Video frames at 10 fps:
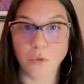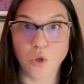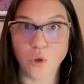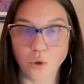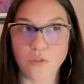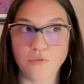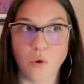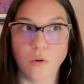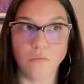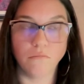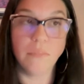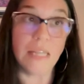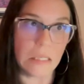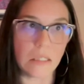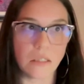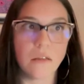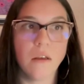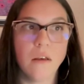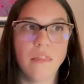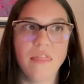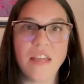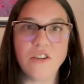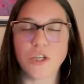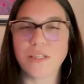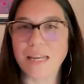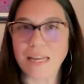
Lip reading: usefulness than just